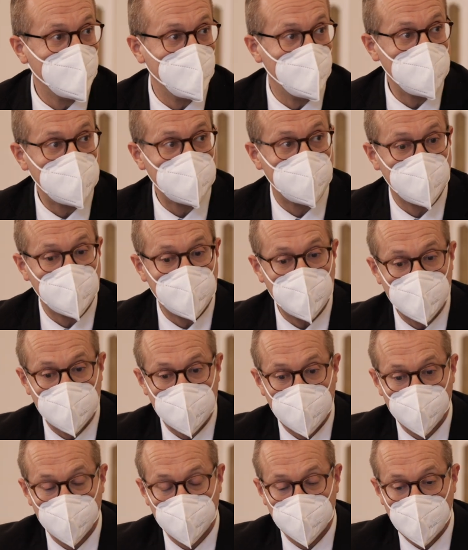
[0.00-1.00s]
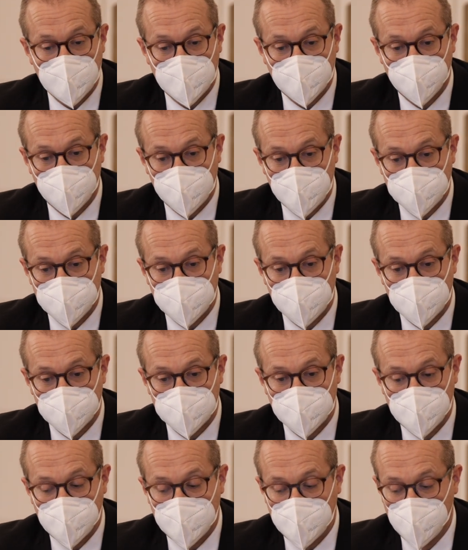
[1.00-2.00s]
which we really have to take very
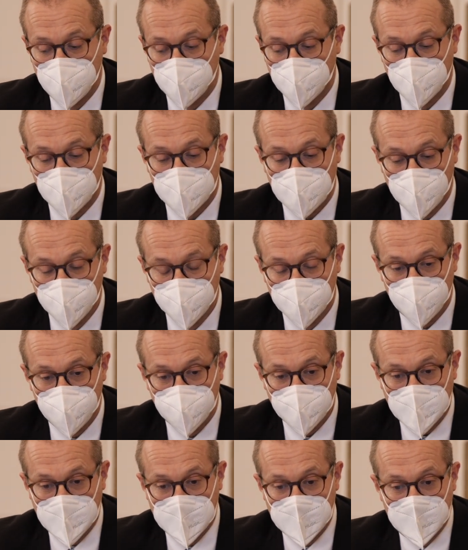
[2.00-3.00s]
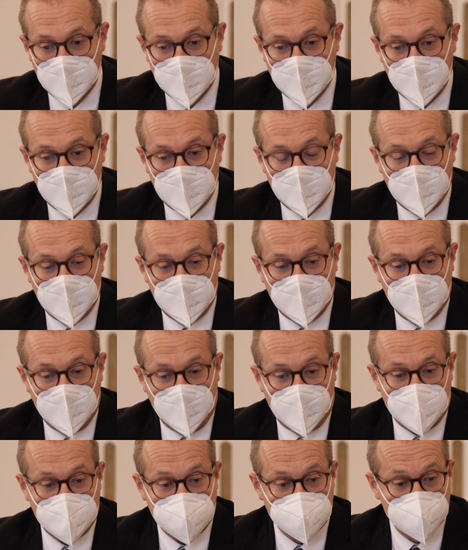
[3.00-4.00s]
seriously into account.
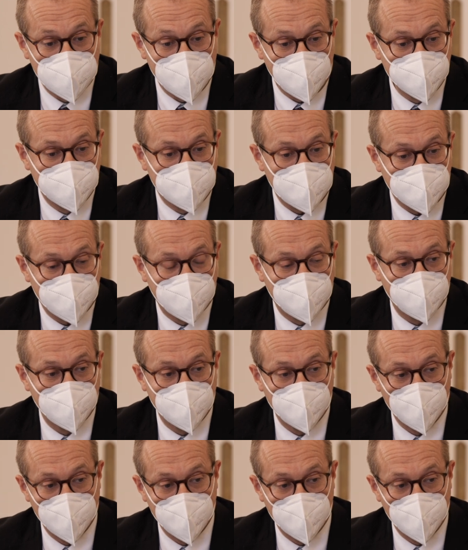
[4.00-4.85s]
I saw that